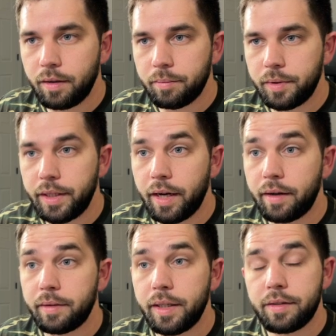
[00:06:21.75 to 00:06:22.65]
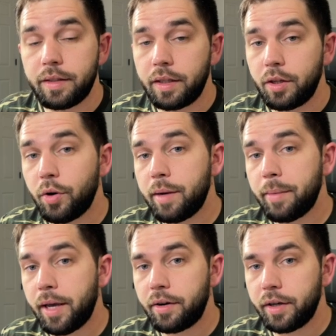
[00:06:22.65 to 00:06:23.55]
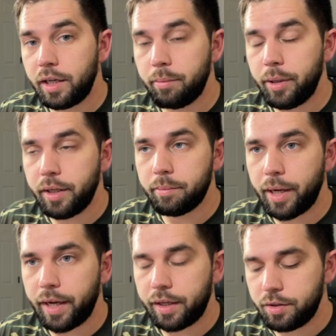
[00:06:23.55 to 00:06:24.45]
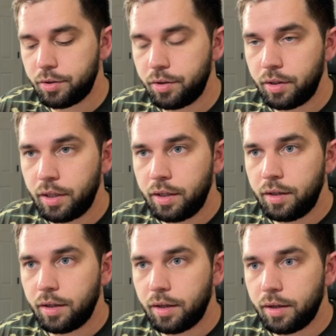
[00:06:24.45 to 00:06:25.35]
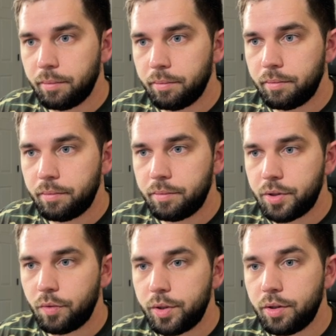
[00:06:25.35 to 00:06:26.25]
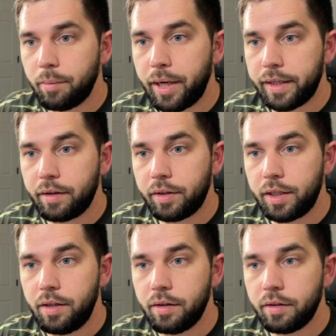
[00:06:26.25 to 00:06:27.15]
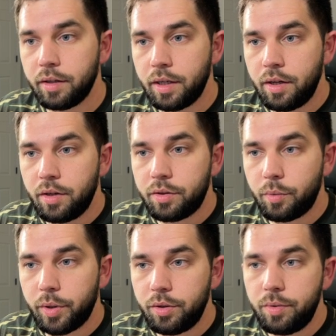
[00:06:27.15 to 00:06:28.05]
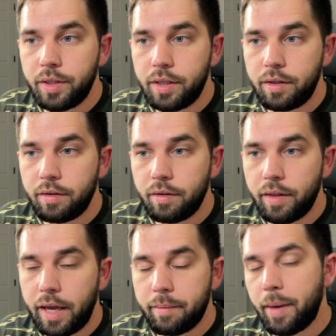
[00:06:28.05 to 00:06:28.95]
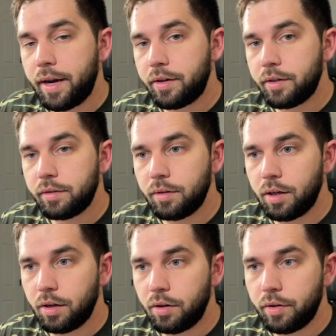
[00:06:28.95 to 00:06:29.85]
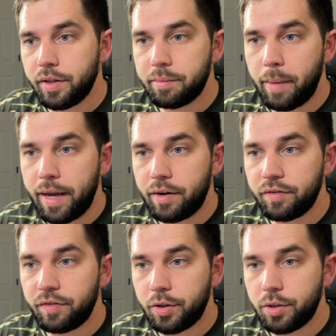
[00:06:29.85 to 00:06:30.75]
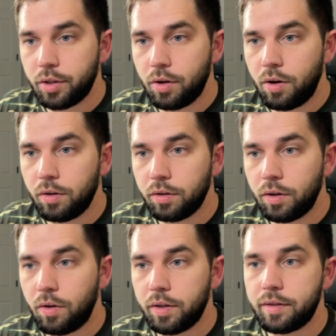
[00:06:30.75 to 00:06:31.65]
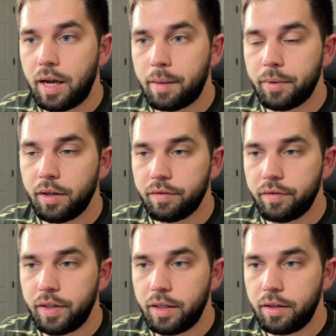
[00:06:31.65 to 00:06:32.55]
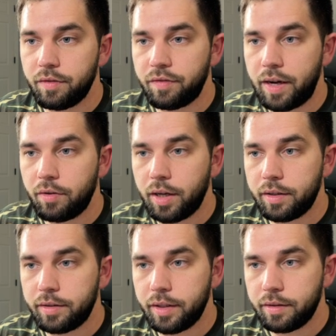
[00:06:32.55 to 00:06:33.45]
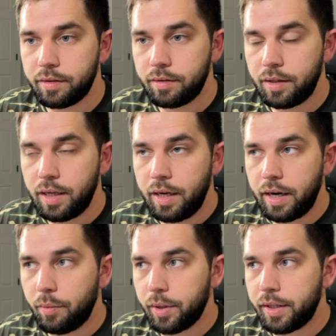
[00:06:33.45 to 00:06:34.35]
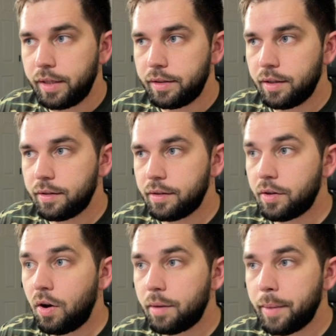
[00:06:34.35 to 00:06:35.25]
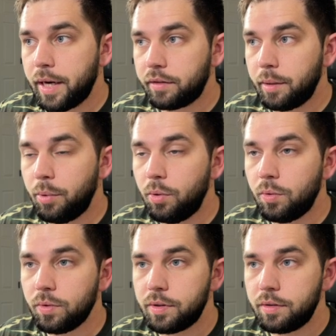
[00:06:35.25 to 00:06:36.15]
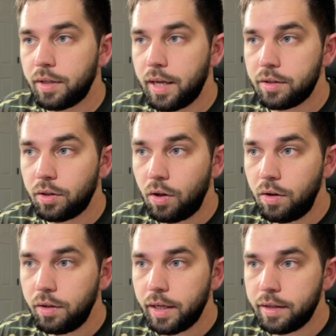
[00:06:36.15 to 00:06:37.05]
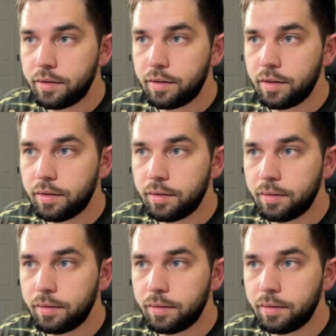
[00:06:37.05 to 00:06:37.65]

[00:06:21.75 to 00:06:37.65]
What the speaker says: Yeah, it's the gray matter npm package. So if we jump back down to here, so we're using that matter or this matter function call on top of the file contents, and what that does is automatically pulls, as long as this